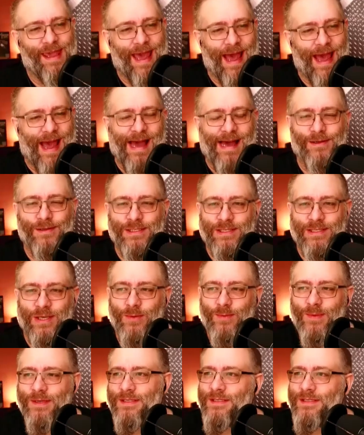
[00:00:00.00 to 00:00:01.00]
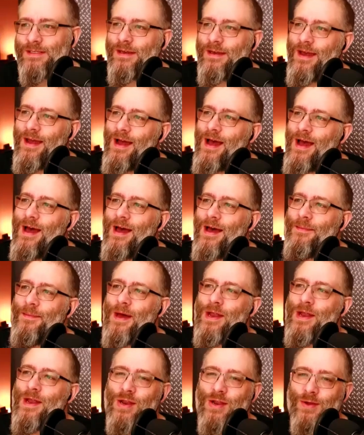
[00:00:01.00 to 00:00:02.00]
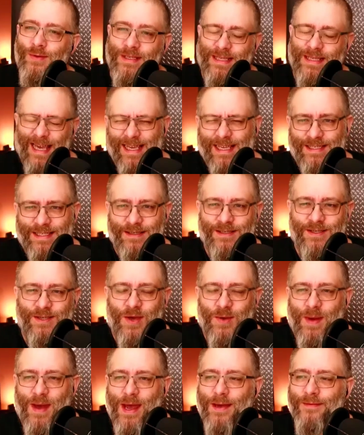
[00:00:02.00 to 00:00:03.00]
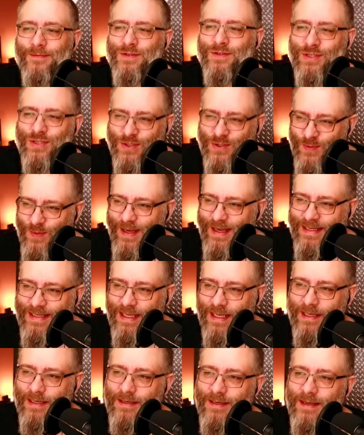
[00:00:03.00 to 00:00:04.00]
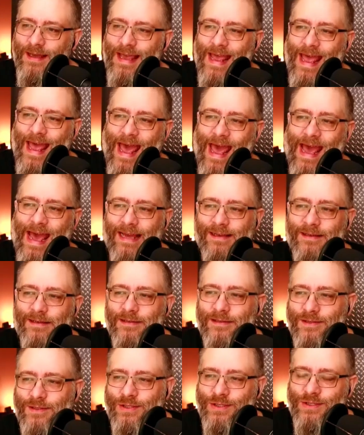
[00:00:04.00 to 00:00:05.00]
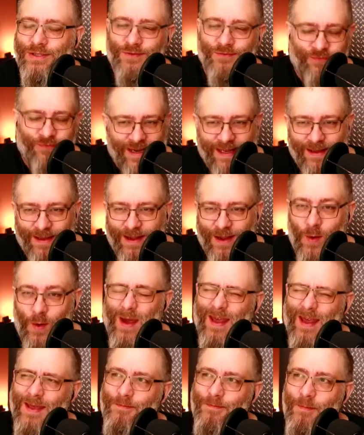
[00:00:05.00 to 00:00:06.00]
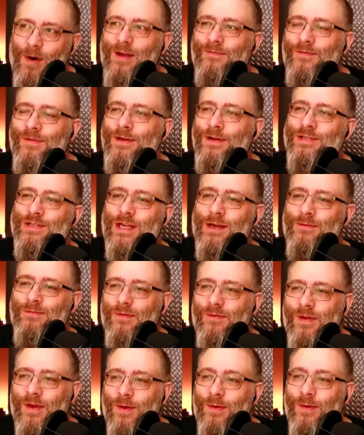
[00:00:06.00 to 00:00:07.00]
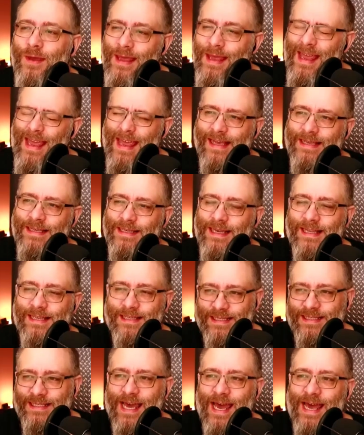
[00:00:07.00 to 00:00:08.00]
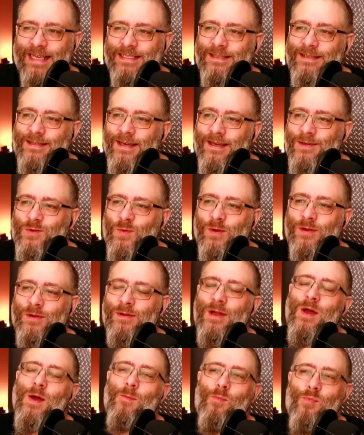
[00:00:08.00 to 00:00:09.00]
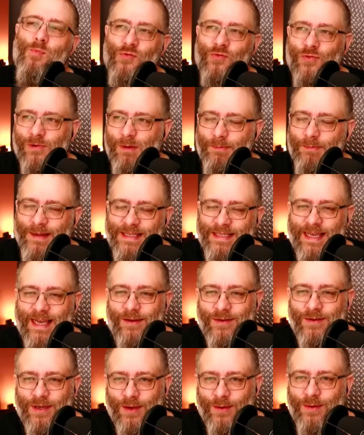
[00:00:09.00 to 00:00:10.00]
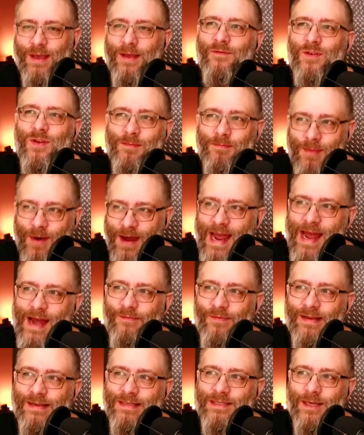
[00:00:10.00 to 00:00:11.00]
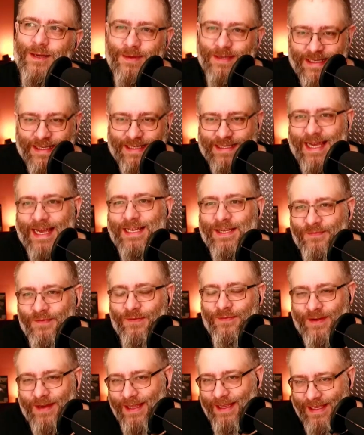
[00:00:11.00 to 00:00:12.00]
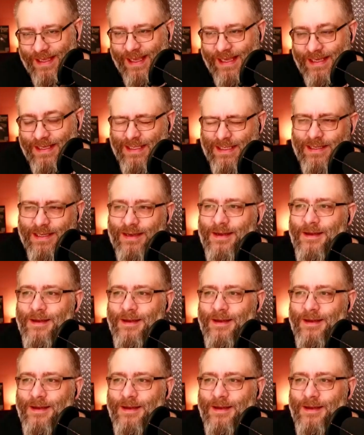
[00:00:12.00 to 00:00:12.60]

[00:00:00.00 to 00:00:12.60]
at Alzheimer's, a new test that's come out of Sweden, and just a really quick my version overview is it's a test that will probably tell you if you might have Alzheimer's in 10 to 15 years.